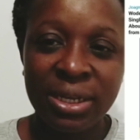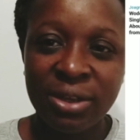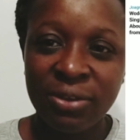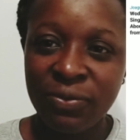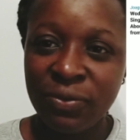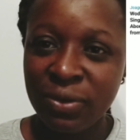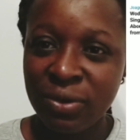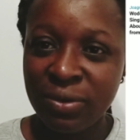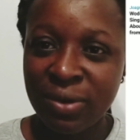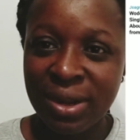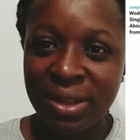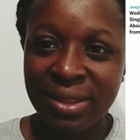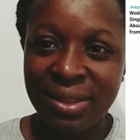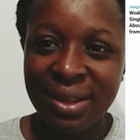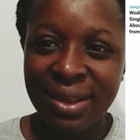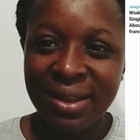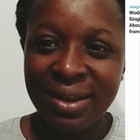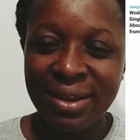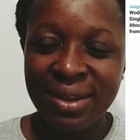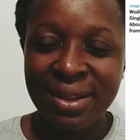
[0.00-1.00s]
it for
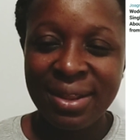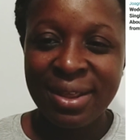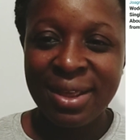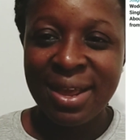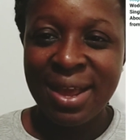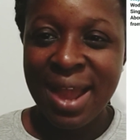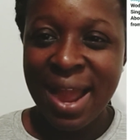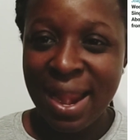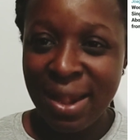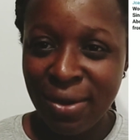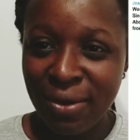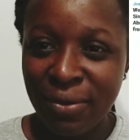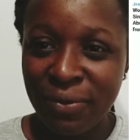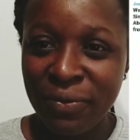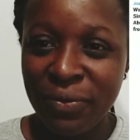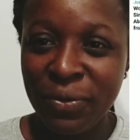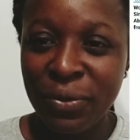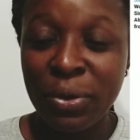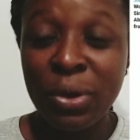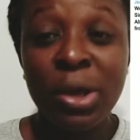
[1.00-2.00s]
granted. I love
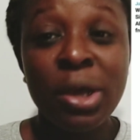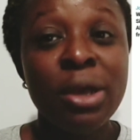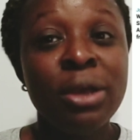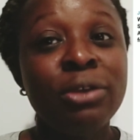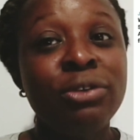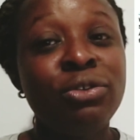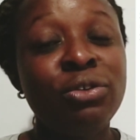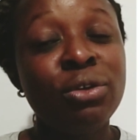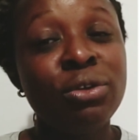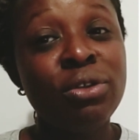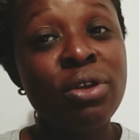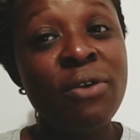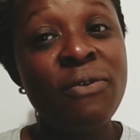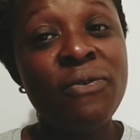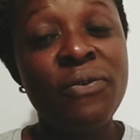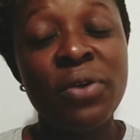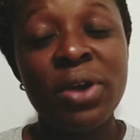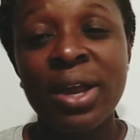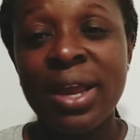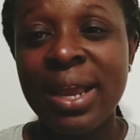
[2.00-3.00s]
you. So don't
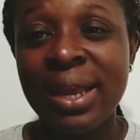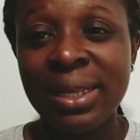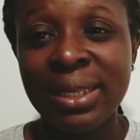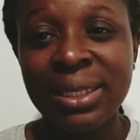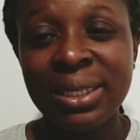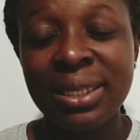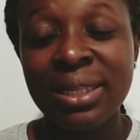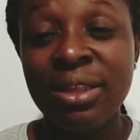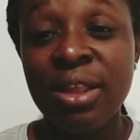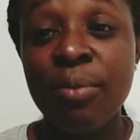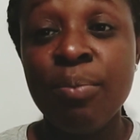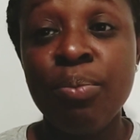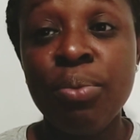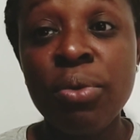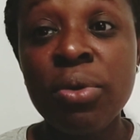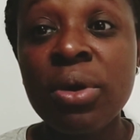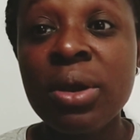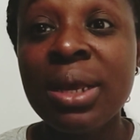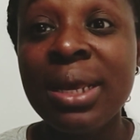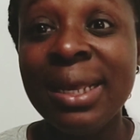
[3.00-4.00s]
forget, the
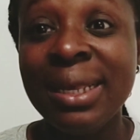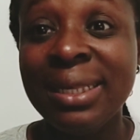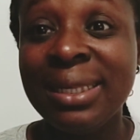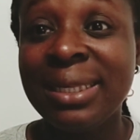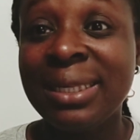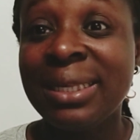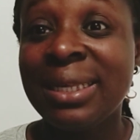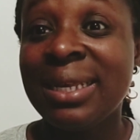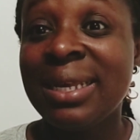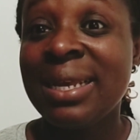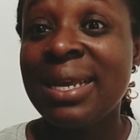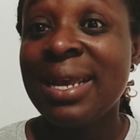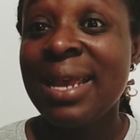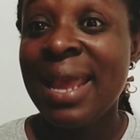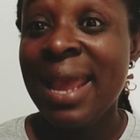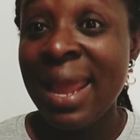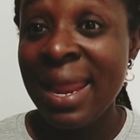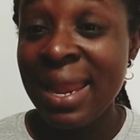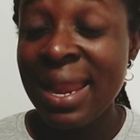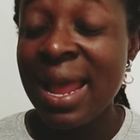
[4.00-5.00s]
book is
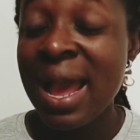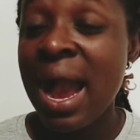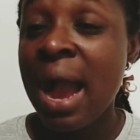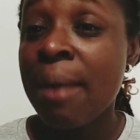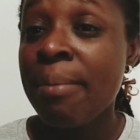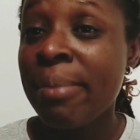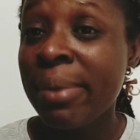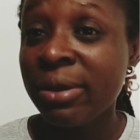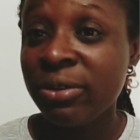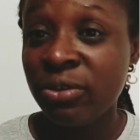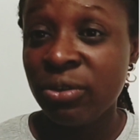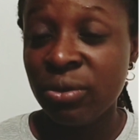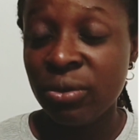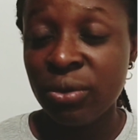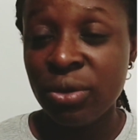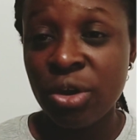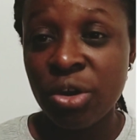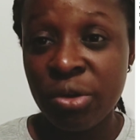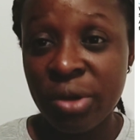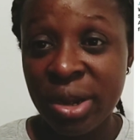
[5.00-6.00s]
in Amazon
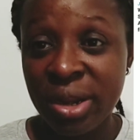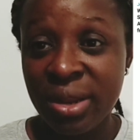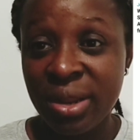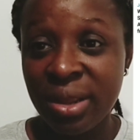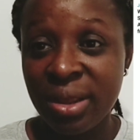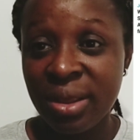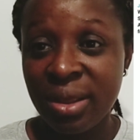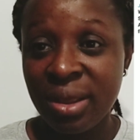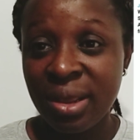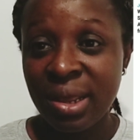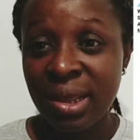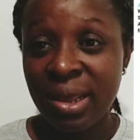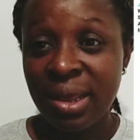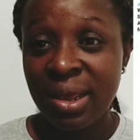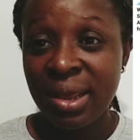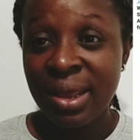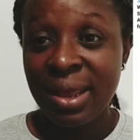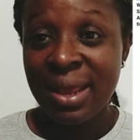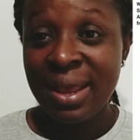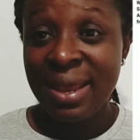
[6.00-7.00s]
already.
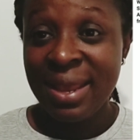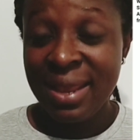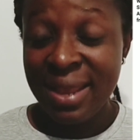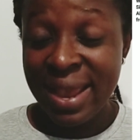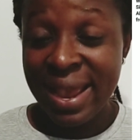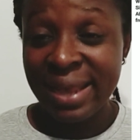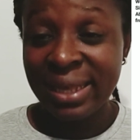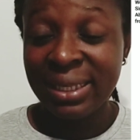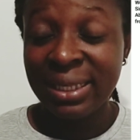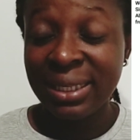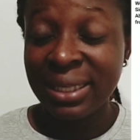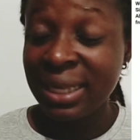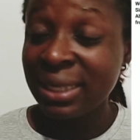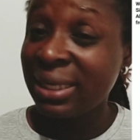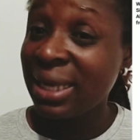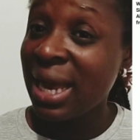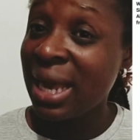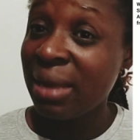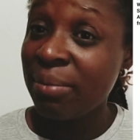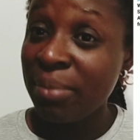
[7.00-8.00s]
Yes, it's at
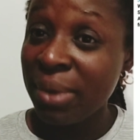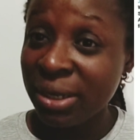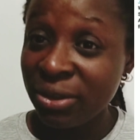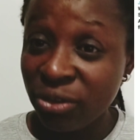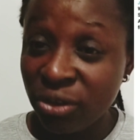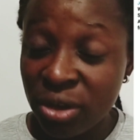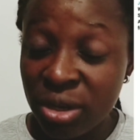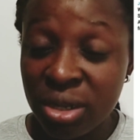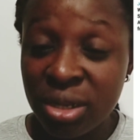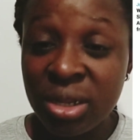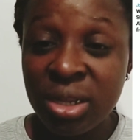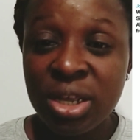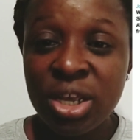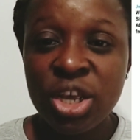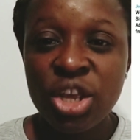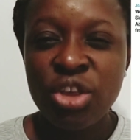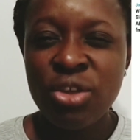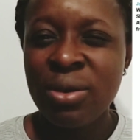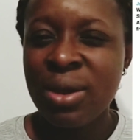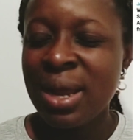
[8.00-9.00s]
Amazon.
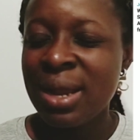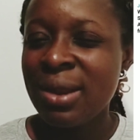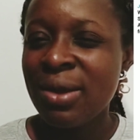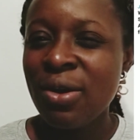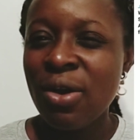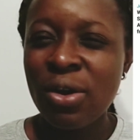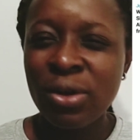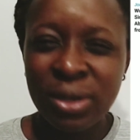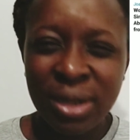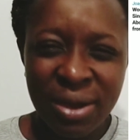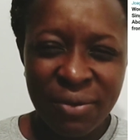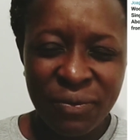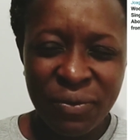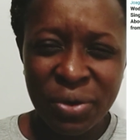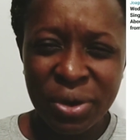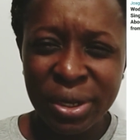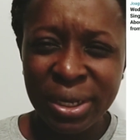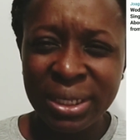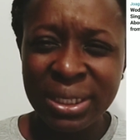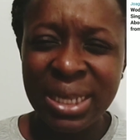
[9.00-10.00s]
You can order
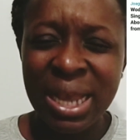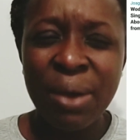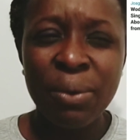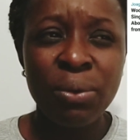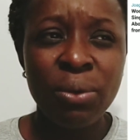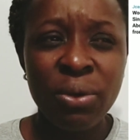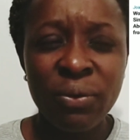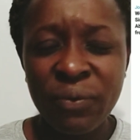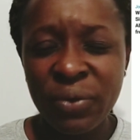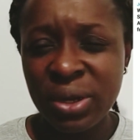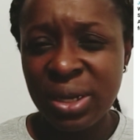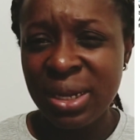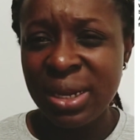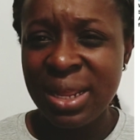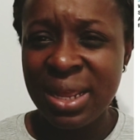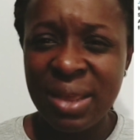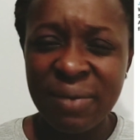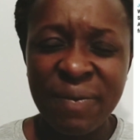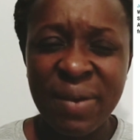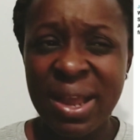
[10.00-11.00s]
for it. I will look for the
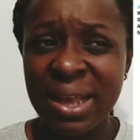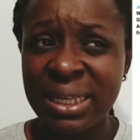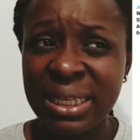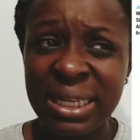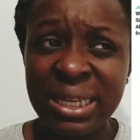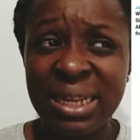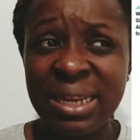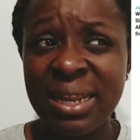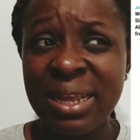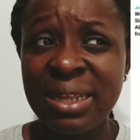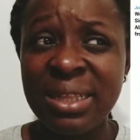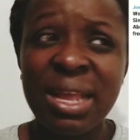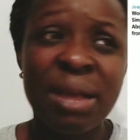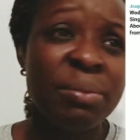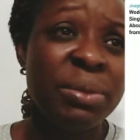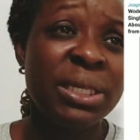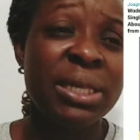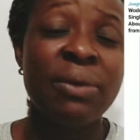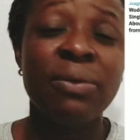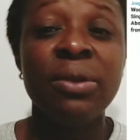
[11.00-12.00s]
link. If I can see the link, that
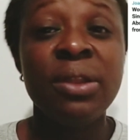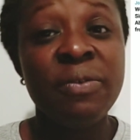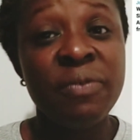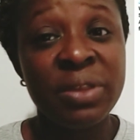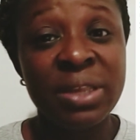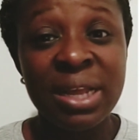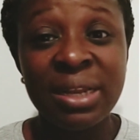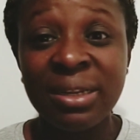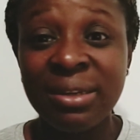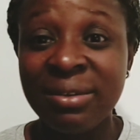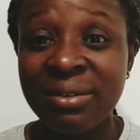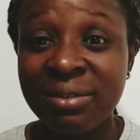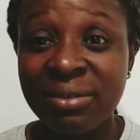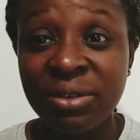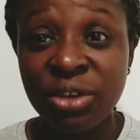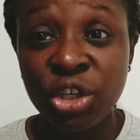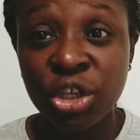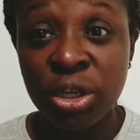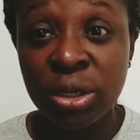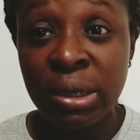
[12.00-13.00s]
means I will leave it at the
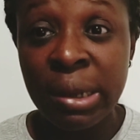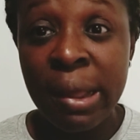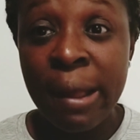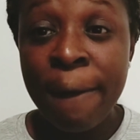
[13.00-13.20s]
description